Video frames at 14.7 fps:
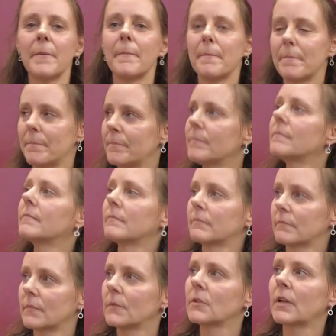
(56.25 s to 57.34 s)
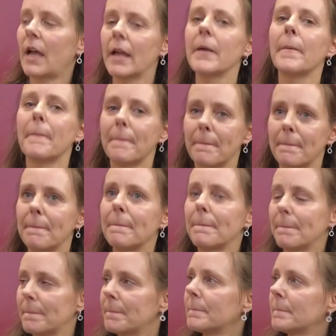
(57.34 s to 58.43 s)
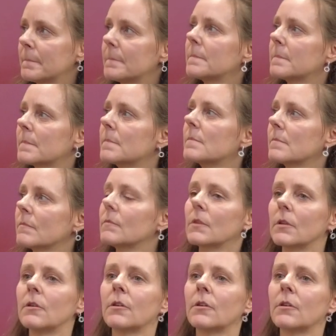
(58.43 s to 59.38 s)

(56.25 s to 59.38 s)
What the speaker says: Something maybe like also special, and what is typical for your